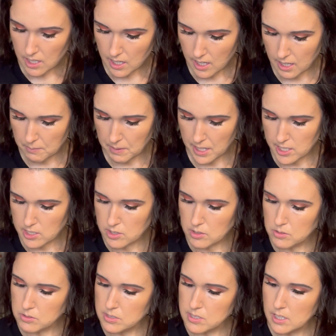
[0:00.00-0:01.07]
I
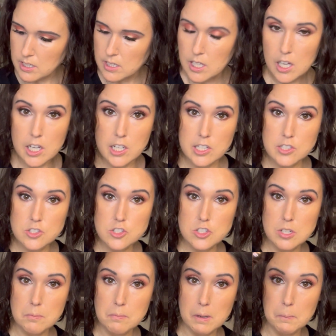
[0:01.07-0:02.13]
used the Lange
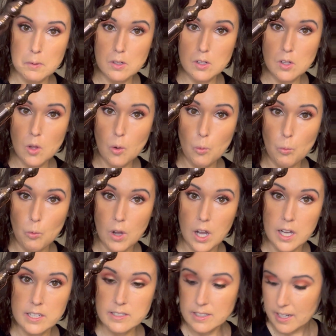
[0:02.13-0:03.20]
Bubble
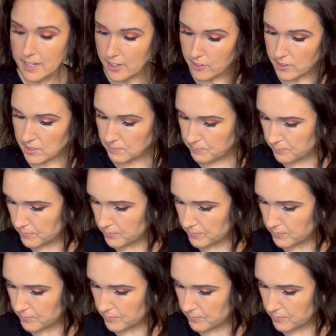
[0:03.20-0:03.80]
Wand Iron.